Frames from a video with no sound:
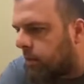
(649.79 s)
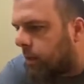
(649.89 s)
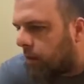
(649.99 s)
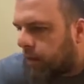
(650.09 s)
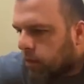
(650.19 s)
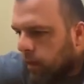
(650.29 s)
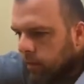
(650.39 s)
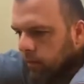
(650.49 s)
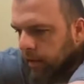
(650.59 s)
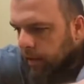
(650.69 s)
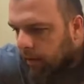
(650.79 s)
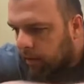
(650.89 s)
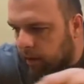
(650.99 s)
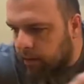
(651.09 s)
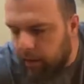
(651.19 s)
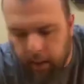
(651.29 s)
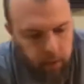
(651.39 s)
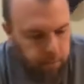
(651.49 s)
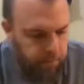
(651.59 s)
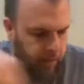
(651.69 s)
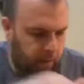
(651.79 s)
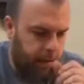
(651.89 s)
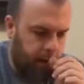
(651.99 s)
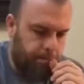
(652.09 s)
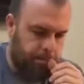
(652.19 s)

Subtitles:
oh, there's one right there. There's a yellow. There we go.